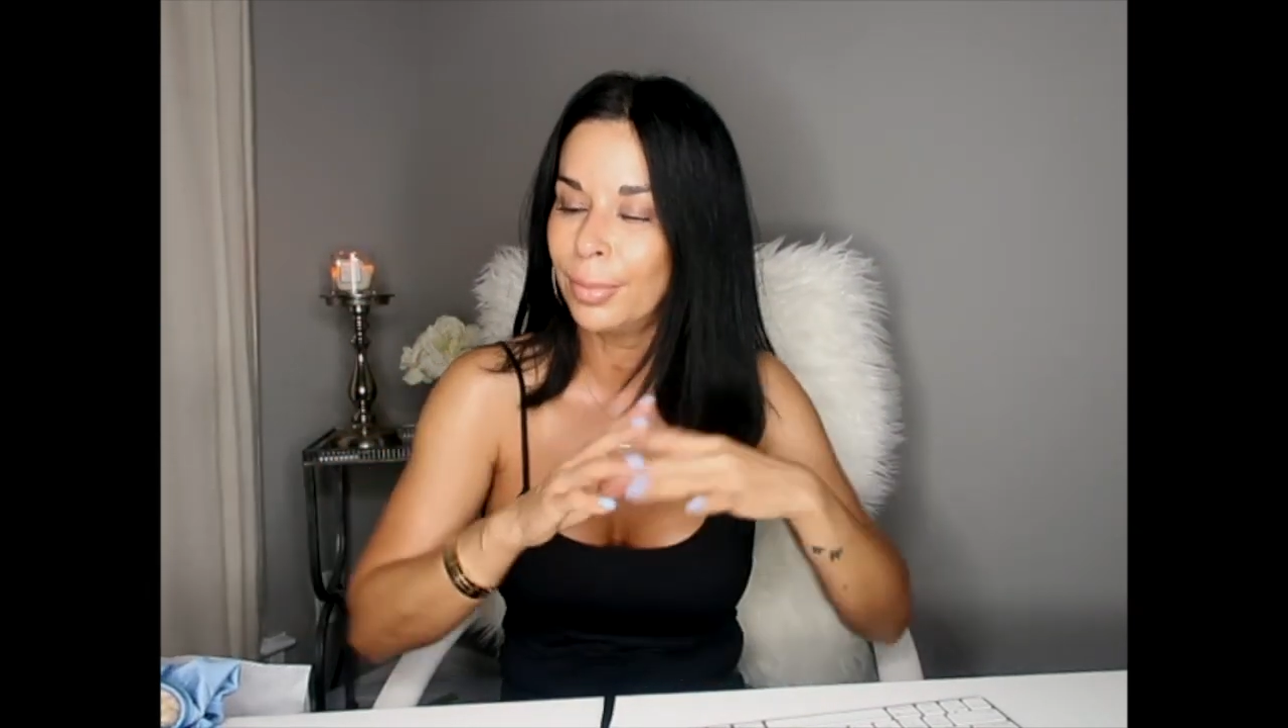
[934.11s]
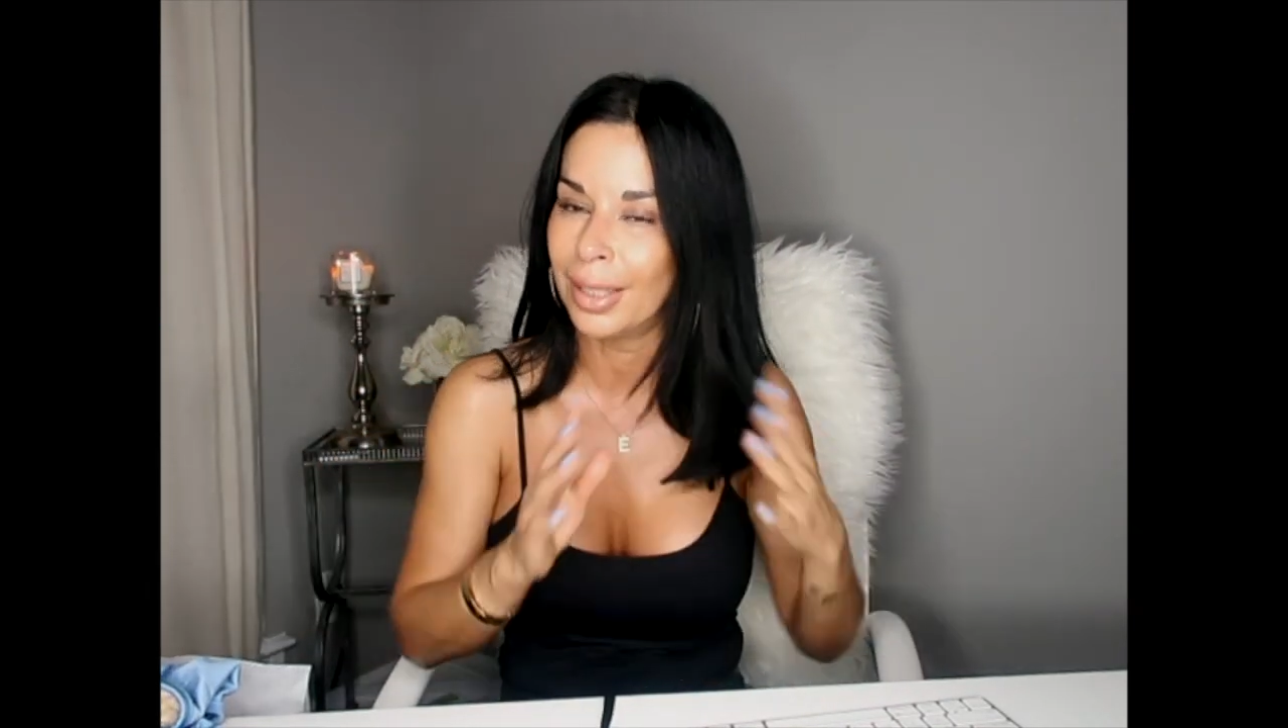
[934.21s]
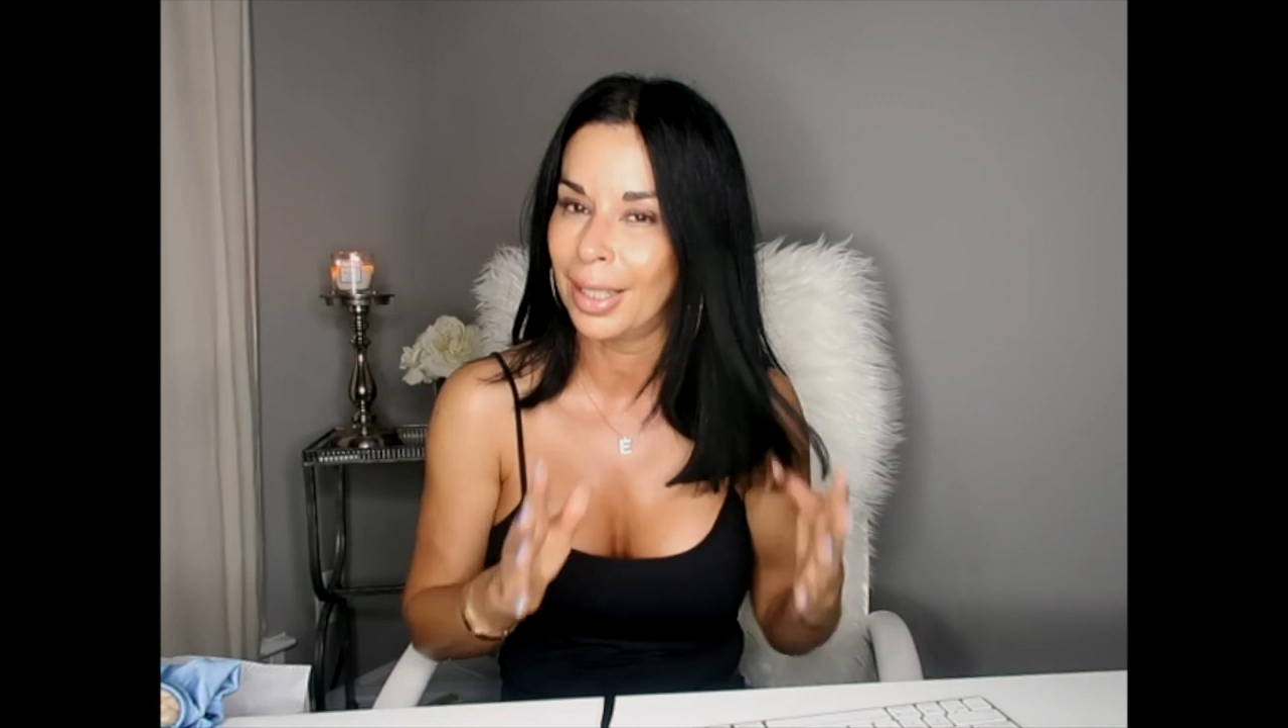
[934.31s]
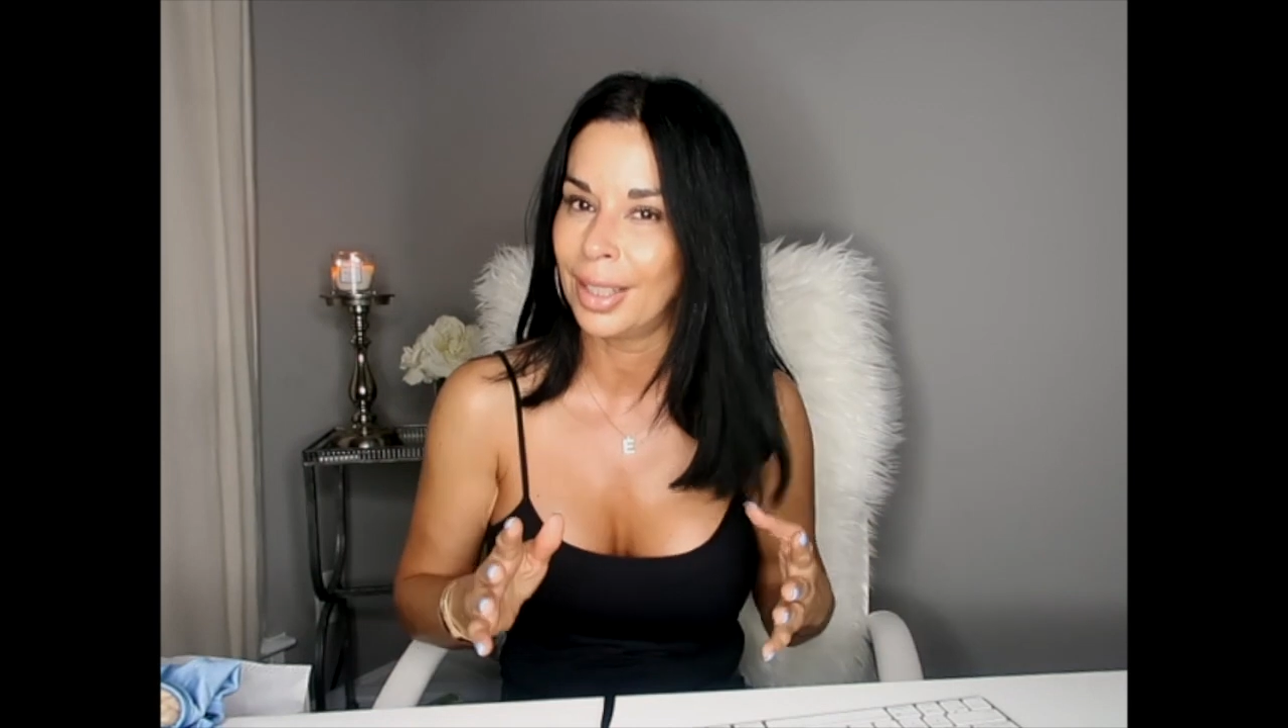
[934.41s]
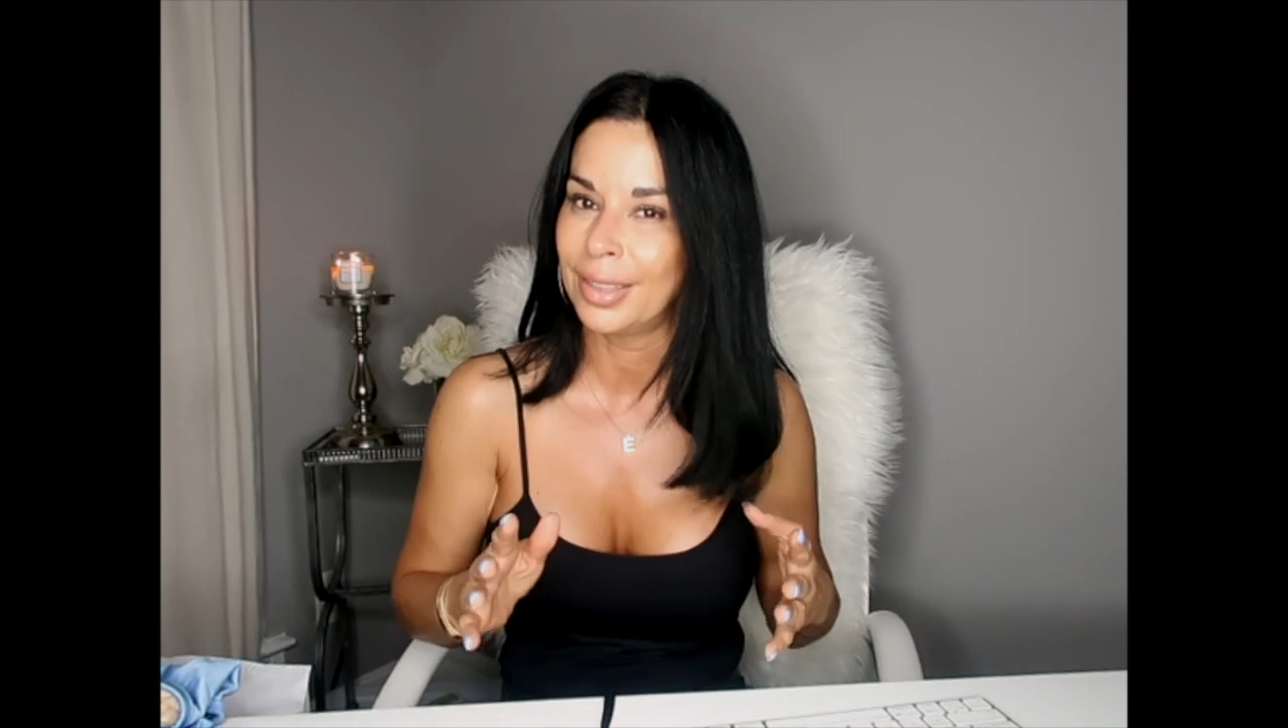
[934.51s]
but
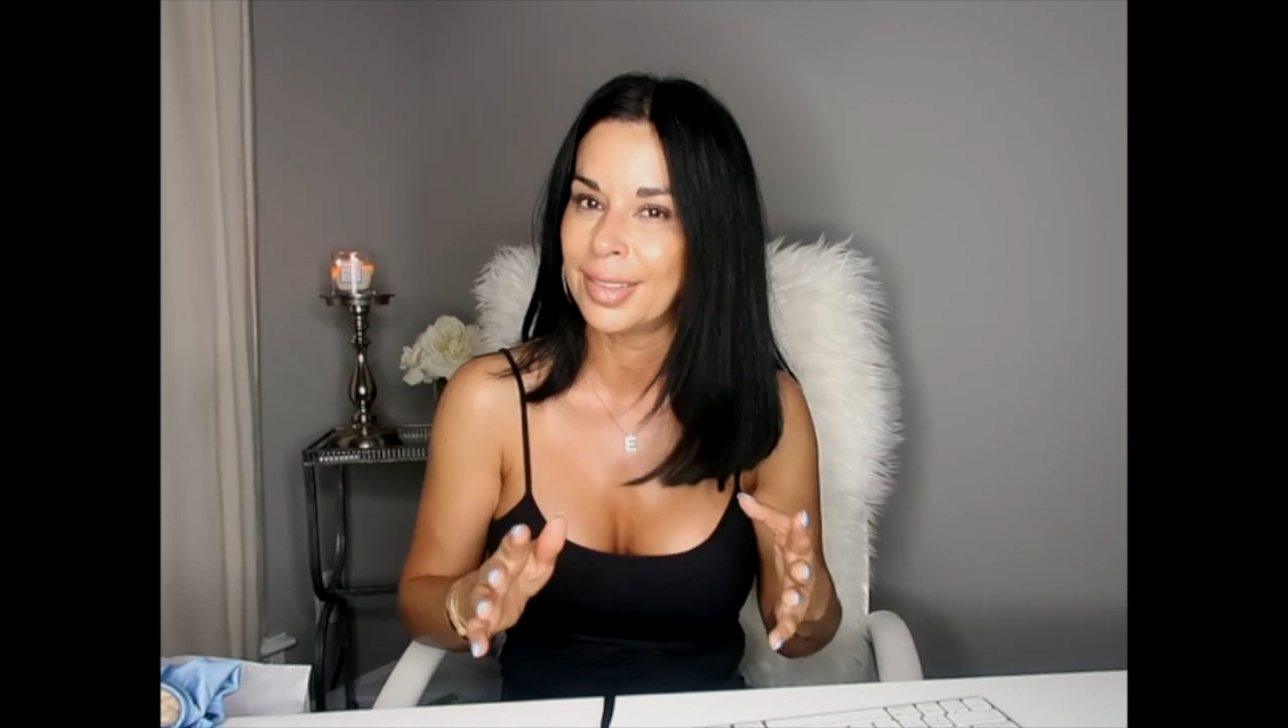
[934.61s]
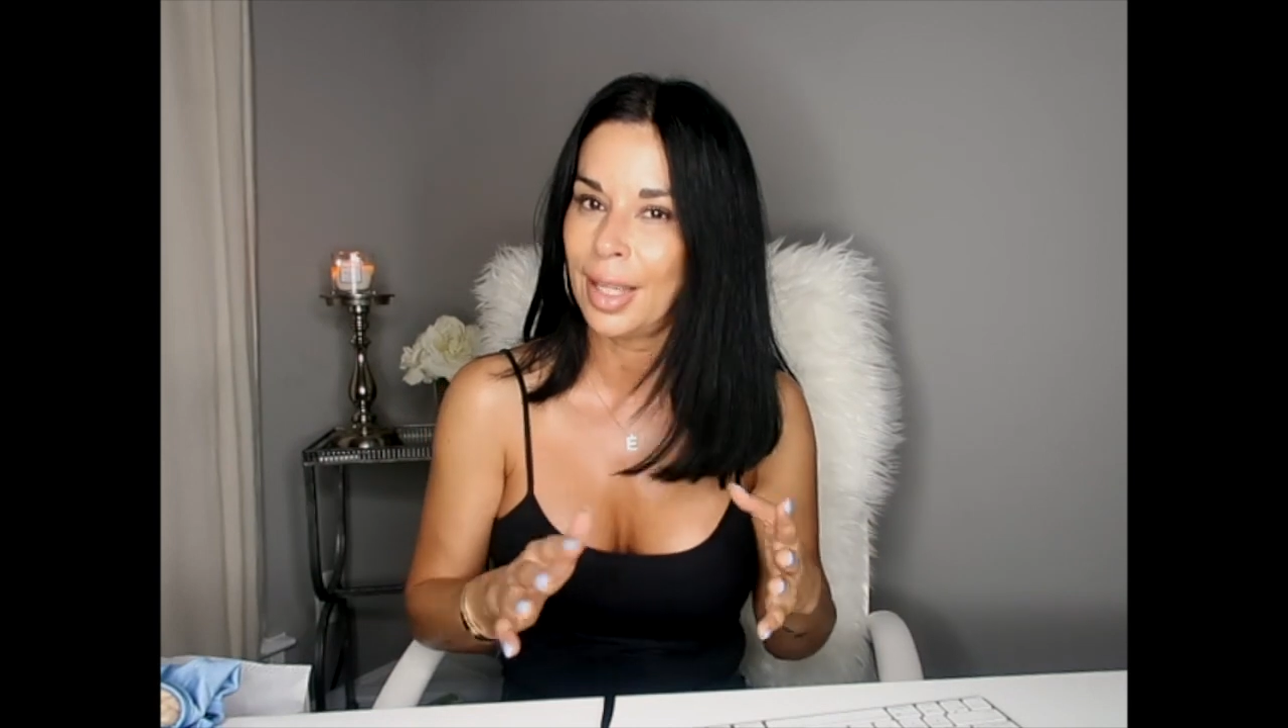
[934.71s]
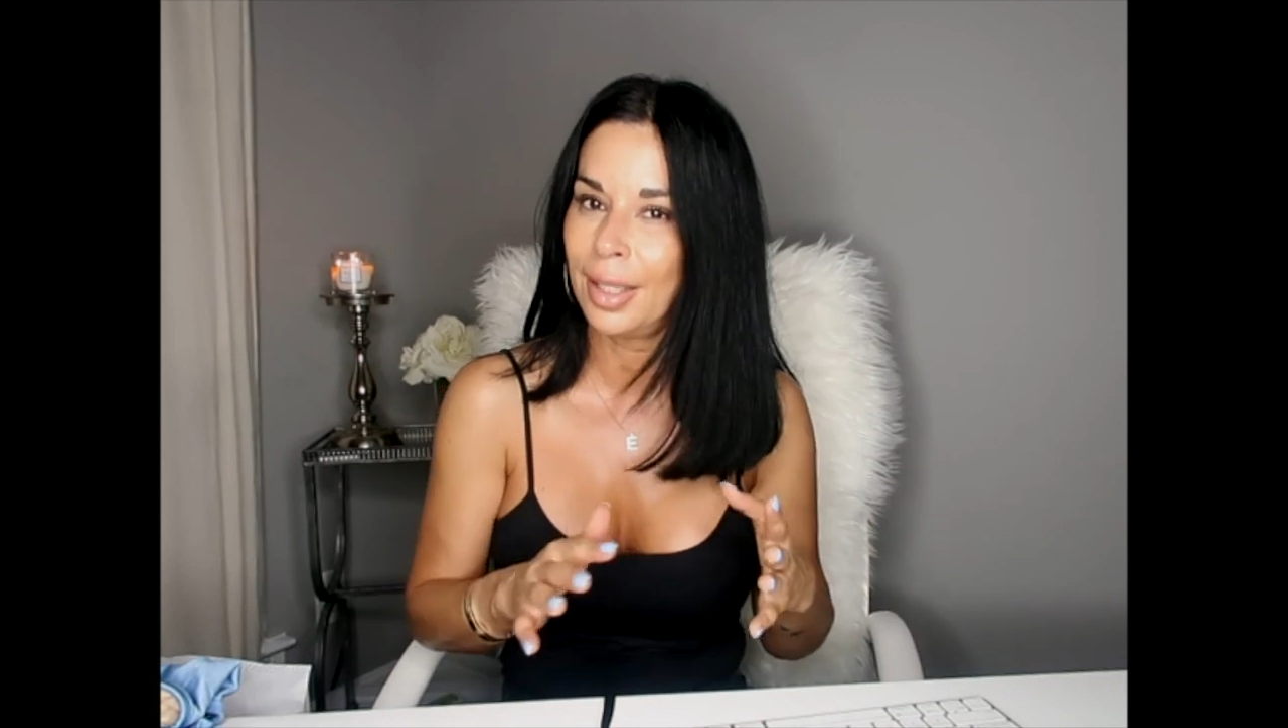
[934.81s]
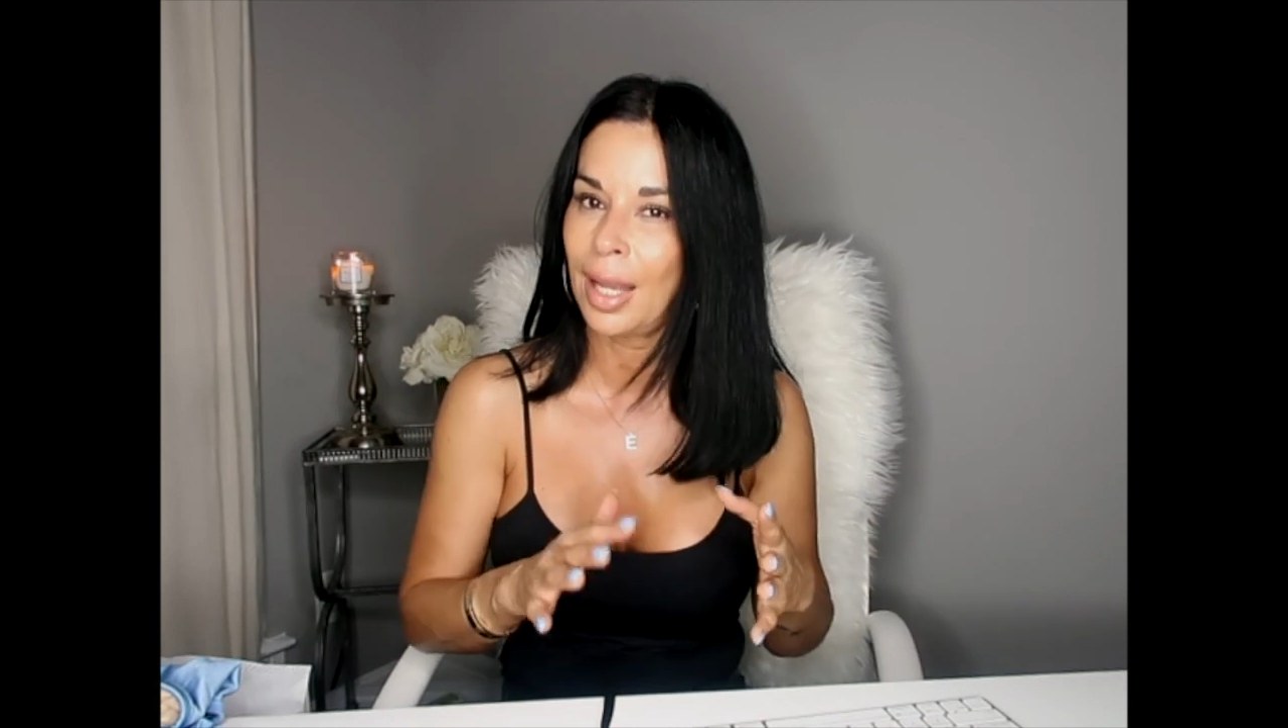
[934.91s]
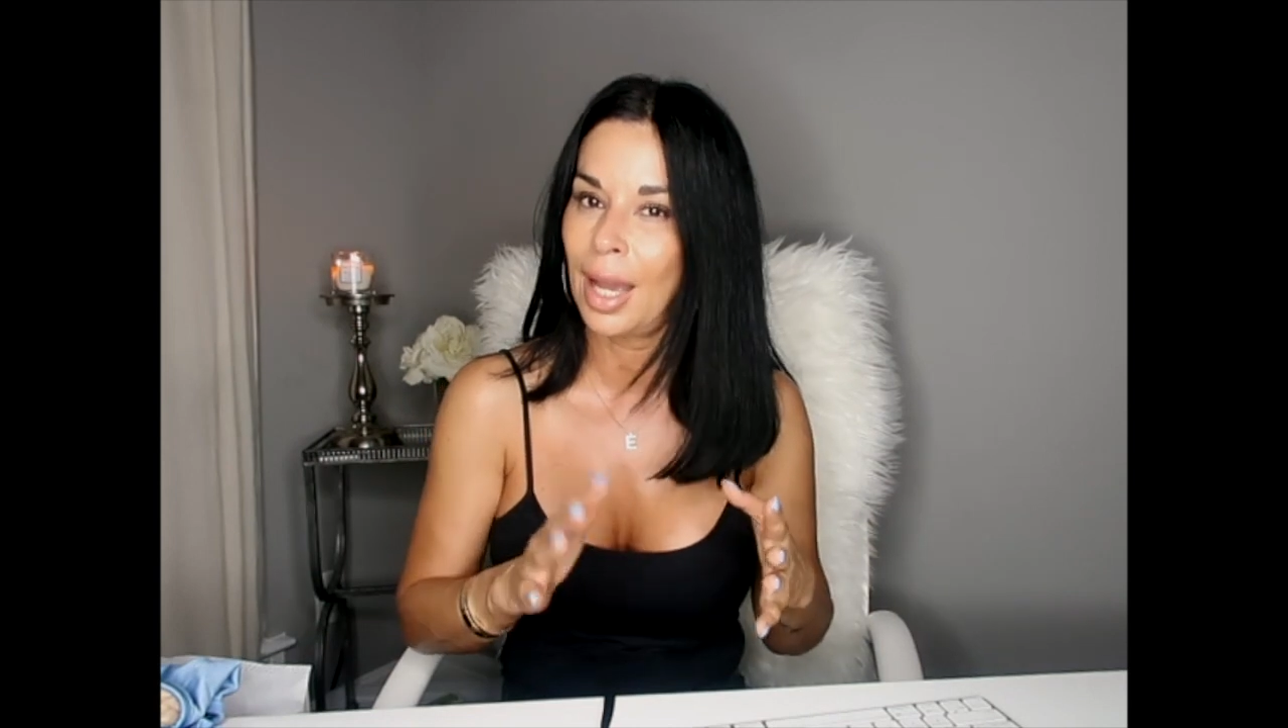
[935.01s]
like I said,